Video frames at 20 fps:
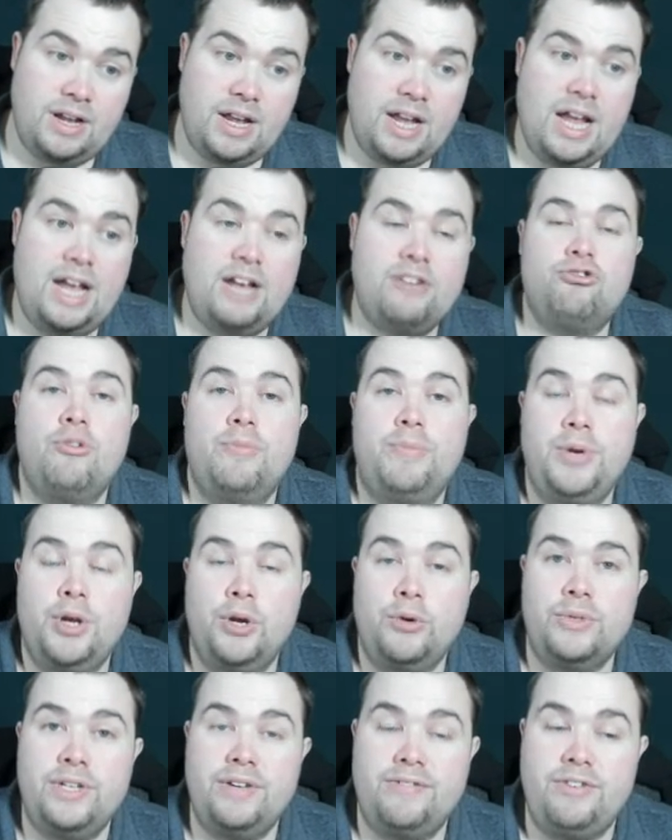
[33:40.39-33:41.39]

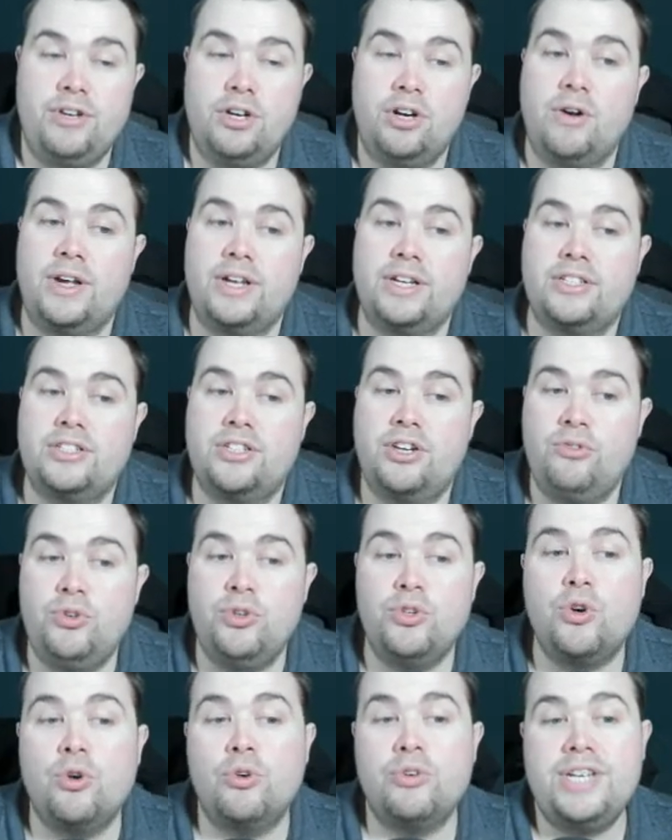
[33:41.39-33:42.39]
attributes, if you like. So you've
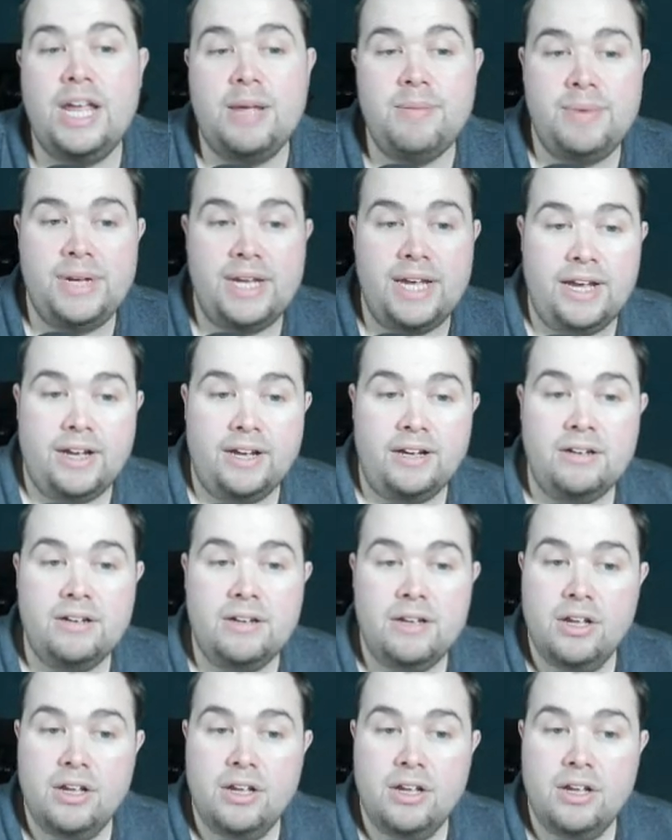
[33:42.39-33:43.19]
got Demi here,